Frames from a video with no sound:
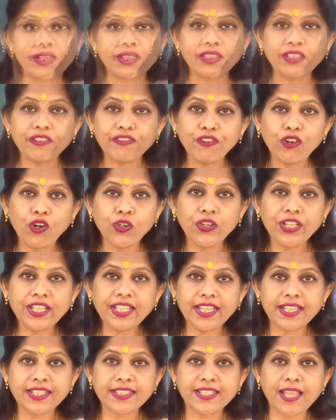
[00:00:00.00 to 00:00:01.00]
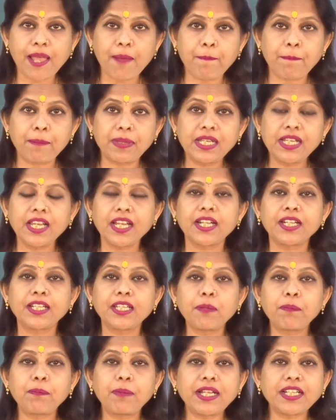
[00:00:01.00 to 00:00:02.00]
The following example
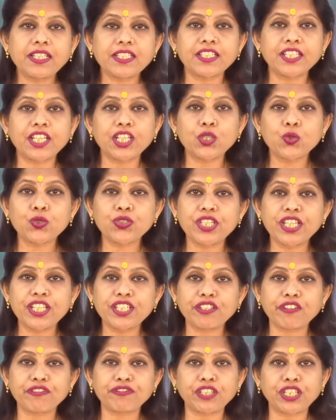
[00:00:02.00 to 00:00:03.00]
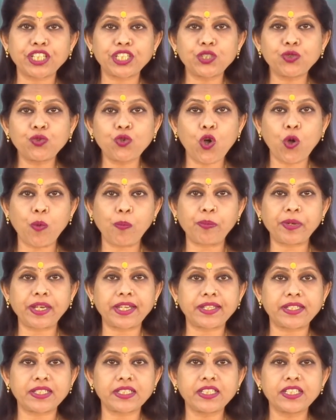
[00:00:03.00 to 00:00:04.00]
depicts the usage of the new
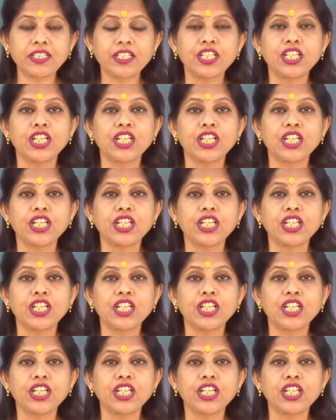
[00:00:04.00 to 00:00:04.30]
operator